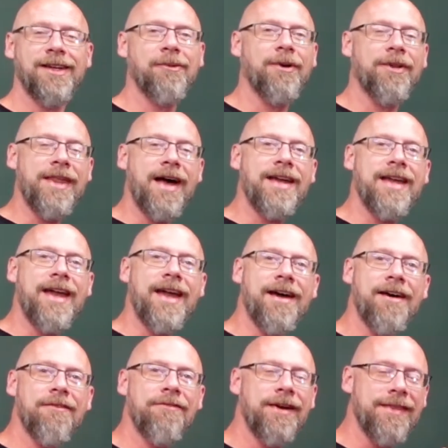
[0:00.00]
Well, now you
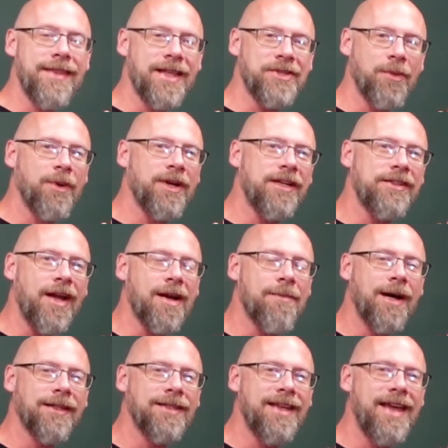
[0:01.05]
have, and that's what we're going to talk
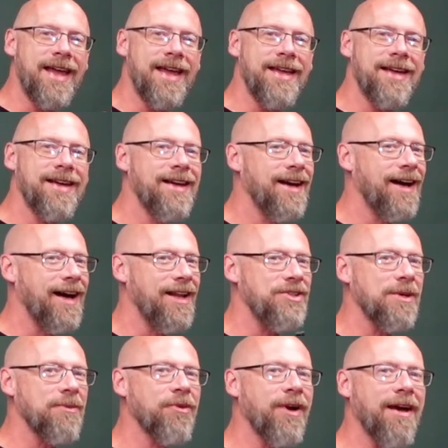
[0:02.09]
about today on
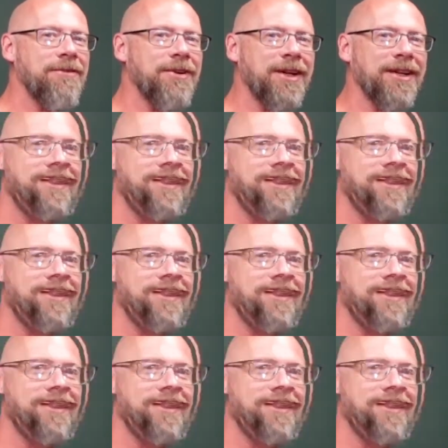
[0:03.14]
GymCrafter.